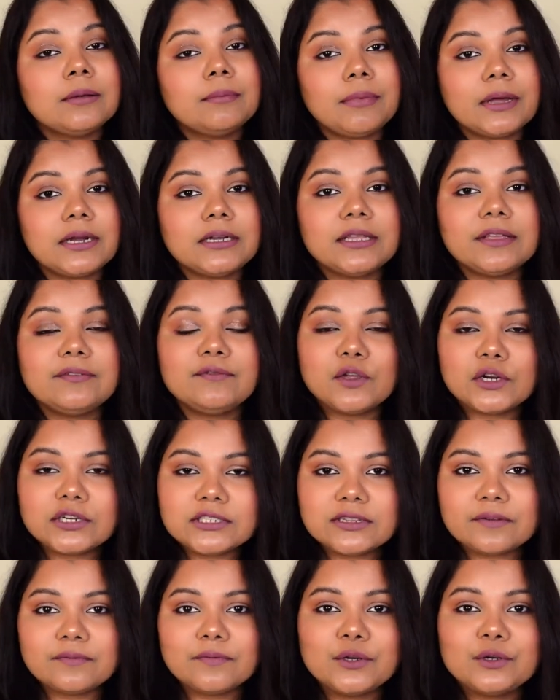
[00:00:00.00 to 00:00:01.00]
But if you are
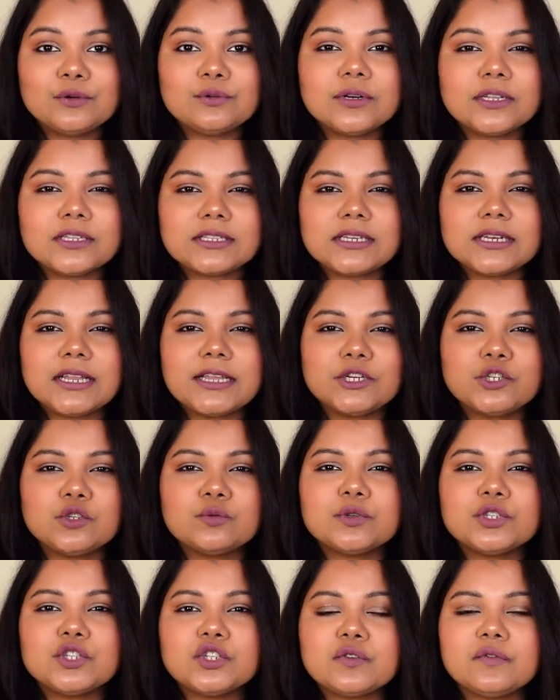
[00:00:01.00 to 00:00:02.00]
someone who doesn't like too
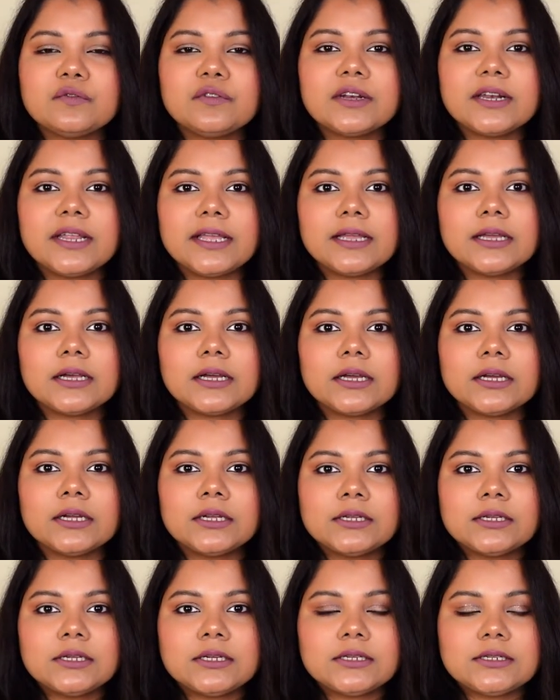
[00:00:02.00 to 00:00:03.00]
much of
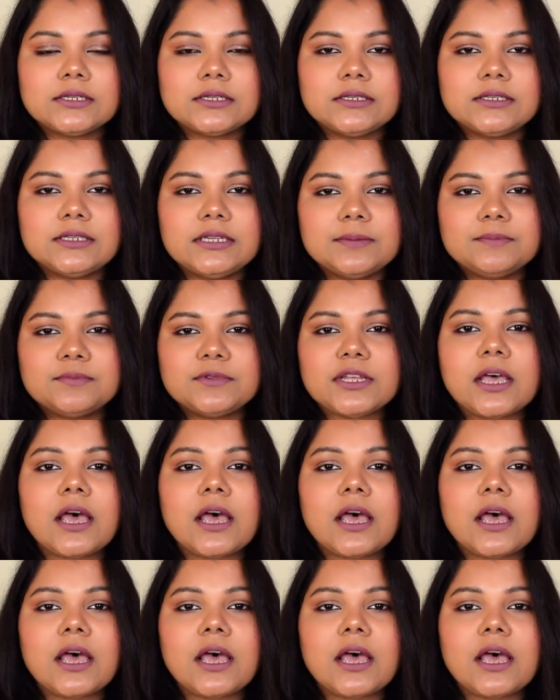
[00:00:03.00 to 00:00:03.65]
a deep